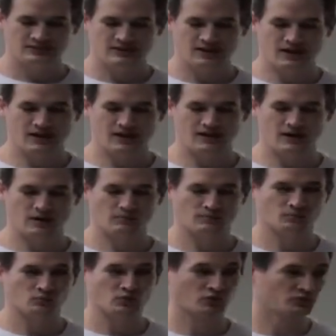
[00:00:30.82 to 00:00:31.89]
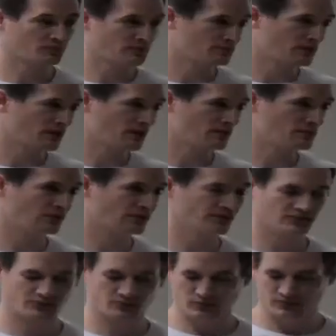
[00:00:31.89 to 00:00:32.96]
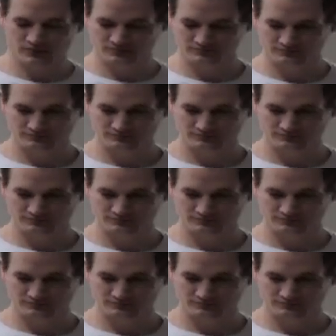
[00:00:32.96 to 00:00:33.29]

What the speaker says: We also make plugins as well.